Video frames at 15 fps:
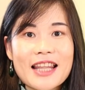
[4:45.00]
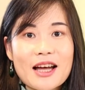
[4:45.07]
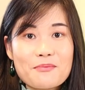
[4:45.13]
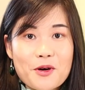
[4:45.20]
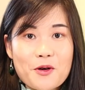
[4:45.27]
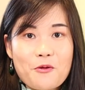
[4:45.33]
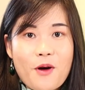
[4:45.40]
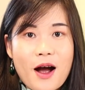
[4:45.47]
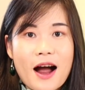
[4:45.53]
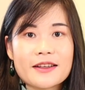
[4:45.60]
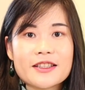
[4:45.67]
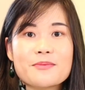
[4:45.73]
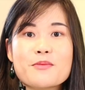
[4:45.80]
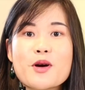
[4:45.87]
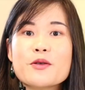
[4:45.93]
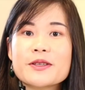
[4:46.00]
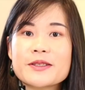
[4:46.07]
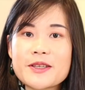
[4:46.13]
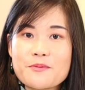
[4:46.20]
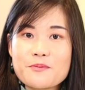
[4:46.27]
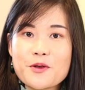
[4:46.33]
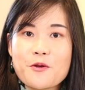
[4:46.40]
Number 1, the
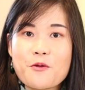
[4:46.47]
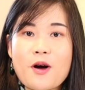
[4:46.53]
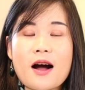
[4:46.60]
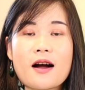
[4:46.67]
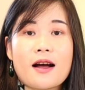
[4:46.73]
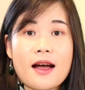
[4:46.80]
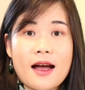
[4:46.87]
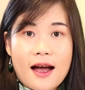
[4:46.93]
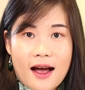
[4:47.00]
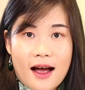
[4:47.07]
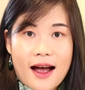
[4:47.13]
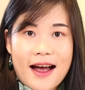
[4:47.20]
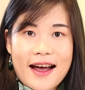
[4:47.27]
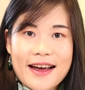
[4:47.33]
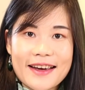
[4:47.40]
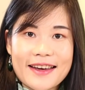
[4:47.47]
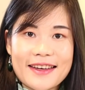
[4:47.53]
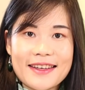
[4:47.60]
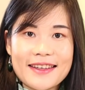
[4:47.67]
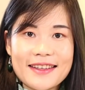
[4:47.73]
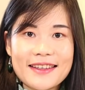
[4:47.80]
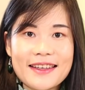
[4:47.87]
most simple one,
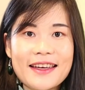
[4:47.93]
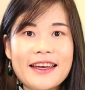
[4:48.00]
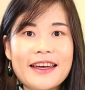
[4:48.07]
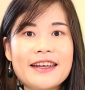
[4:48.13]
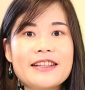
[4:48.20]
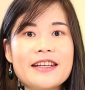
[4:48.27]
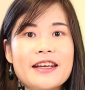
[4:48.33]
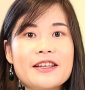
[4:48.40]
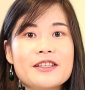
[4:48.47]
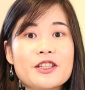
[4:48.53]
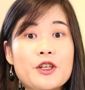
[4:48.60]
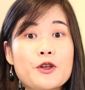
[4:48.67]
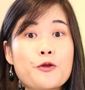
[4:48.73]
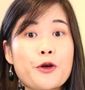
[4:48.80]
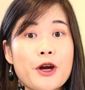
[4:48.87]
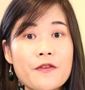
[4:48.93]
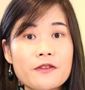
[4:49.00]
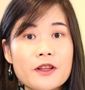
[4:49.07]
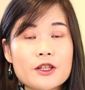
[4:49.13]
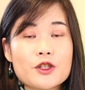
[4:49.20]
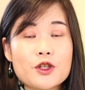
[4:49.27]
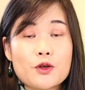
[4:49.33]
hi. It is
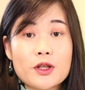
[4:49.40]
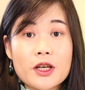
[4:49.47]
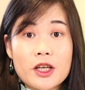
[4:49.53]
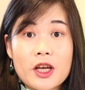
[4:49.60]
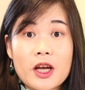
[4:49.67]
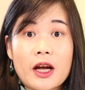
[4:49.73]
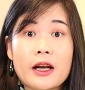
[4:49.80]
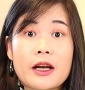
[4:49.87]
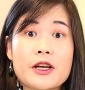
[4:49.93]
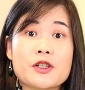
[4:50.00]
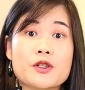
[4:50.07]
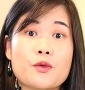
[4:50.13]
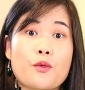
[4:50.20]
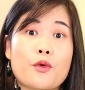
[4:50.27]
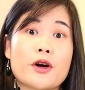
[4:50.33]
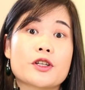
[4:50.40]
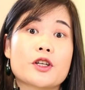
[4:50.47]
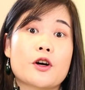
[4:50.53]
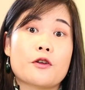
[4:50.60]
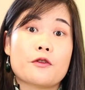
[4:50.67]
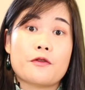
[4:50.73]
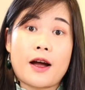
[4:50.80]
equivalent to the English word
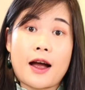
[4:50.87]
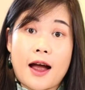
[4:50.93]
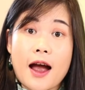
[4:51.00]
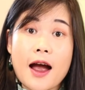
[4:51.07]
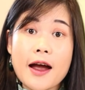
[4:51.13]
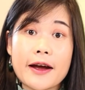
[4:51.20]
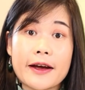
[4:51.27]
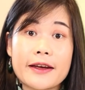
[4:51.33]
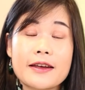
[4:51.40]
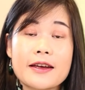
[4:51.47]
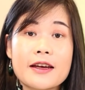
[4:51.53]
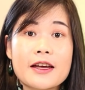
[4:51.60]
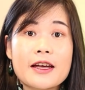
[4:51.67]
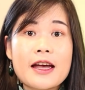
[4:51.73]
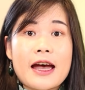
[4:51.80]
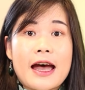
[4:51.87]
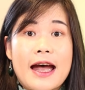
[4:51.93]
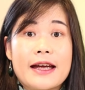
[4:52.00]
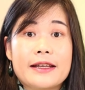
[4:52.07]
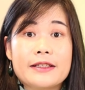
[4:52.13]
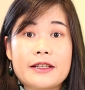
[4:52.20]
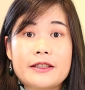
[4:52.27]
of hi,
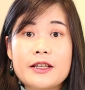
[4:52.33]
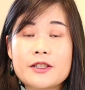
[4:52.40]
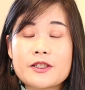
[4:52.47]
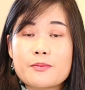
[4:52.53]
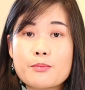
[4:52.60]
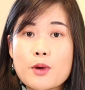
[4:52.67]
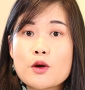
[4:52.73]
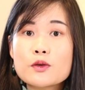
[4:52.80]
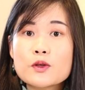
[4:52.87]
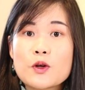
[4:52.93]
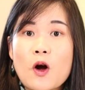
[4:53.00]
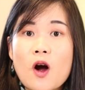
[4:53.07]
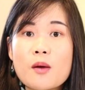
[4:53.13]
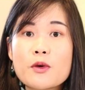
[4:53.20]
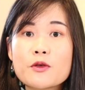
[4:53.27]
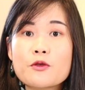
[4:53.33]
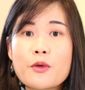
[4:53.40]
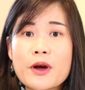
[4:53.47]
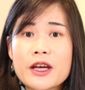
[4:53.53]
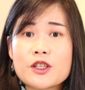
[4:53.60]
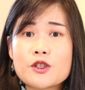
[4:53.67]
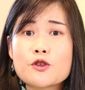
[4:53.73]
and it is the most common
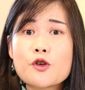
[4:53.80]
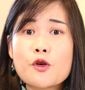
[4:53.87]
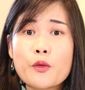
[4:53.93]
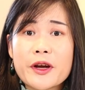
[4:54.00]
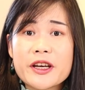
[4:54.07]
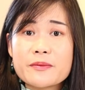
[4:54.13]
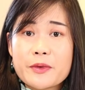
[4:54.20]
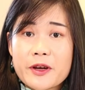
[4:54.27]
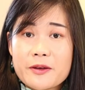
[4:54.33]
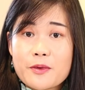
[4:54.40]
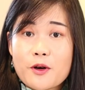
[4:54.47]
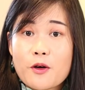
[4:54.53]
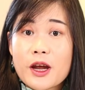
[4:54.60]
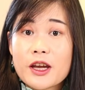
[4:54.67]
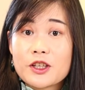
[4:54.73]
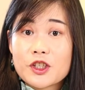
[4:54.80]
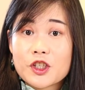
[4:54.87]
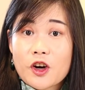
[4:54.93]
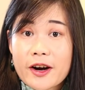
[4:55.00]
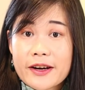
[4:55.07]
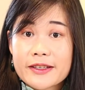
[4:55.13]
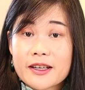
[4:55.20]
way to greet people in
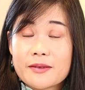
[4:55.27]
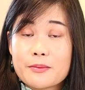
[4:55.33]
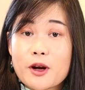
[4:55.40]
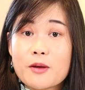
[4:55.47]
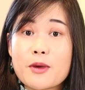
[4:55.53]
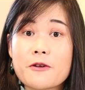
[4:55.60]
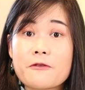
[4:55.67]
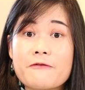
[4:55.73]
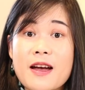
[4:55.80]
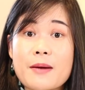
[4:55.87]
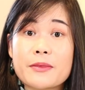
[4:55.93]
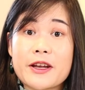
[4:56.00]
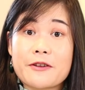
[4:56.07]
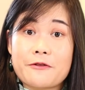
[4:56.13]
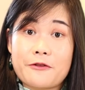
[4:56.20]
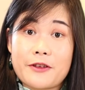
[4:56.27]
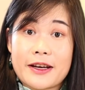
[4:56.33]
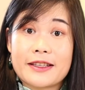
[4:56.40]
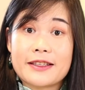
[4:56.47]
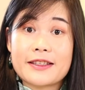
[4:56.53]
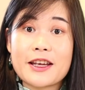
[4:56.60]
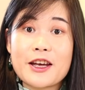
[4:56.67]
China among family and
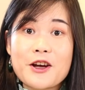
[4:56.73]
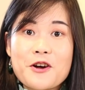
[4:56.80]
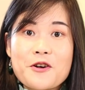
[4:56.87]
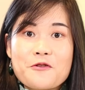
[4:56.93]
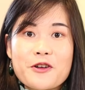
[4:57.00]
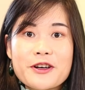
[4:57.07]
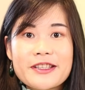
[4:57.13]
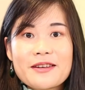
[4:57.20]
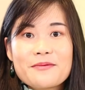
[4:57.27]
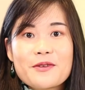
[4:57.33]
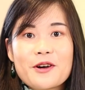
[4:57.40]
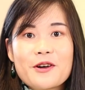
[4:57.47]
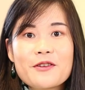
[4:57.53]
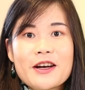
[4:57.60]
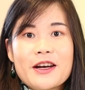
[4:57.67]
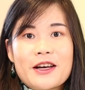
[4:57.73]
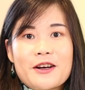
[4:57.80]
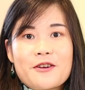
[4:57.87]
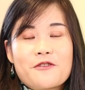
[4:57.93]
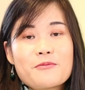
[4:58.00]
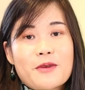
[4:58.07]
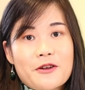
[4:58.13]
friends. For example,
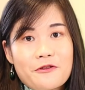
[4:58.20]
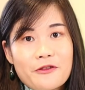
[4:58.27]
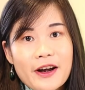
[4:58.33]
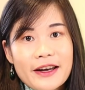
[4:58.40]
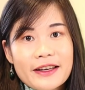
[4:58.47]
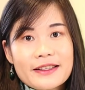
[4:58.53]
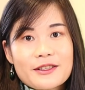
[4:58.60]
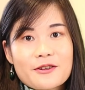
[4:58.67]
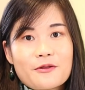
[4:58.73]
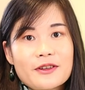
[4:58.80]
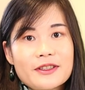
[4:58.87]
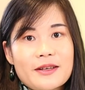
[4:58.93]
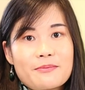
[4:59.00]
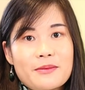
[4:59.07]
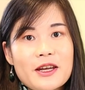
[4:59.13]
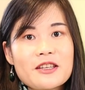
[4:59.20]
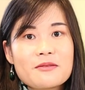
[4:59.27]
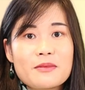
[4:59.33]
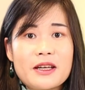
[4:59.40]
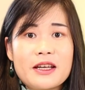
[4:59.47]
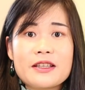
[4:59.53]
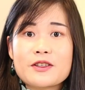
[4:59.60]
for my friends, when they meet
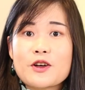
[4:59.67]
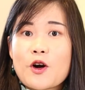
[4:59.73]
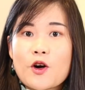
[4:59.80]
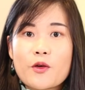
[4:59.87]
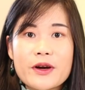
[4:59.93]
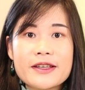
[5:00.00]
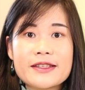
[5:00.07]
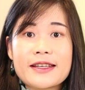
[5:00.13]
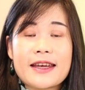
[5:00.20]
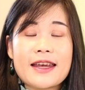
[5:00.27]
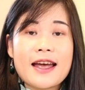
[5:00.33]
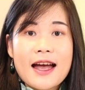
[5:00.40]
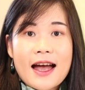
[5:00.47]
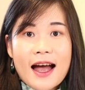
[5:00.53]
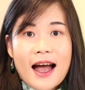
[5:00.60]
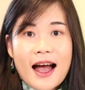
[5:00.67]
me, they always say